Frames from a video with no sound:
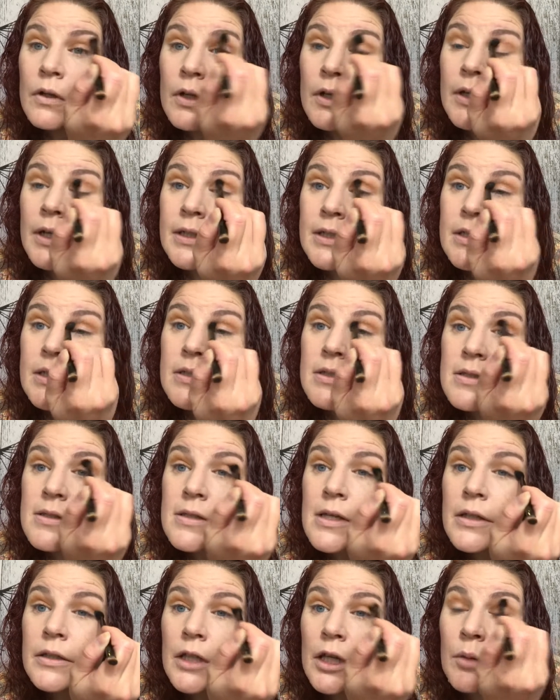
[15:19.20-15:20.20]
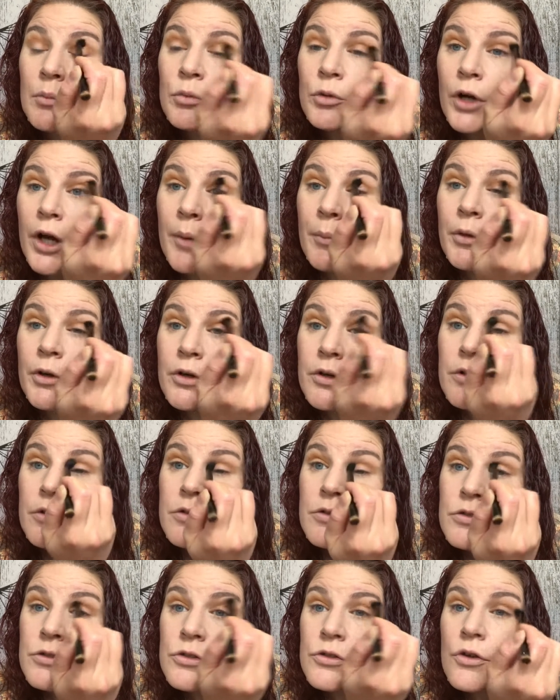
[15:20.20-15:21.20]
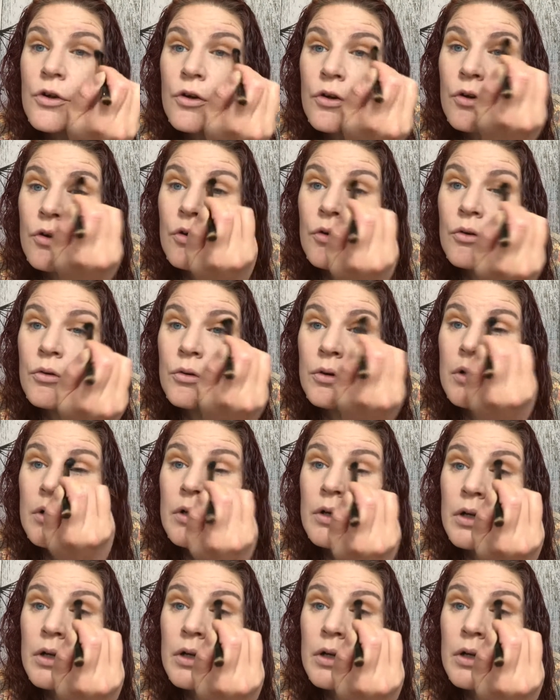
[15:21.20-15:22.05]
and I didn't set that primer so